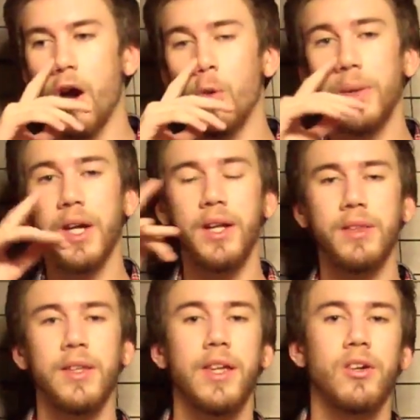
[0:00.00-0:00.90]
We'll be
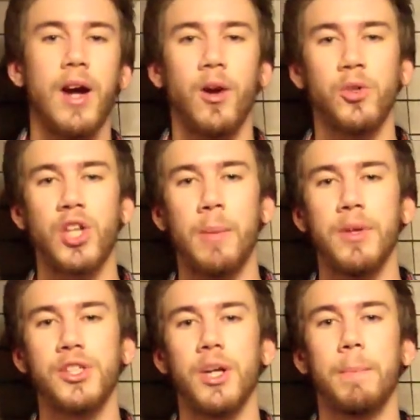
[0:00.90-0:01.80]
getting the Intercontinental
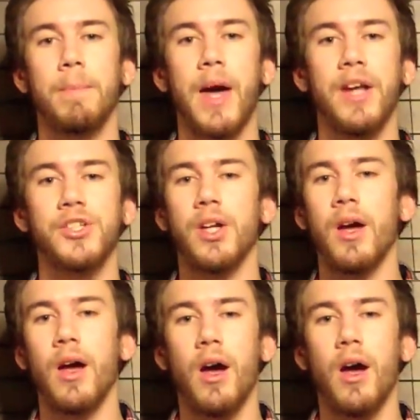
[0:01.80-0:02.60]
Championship match.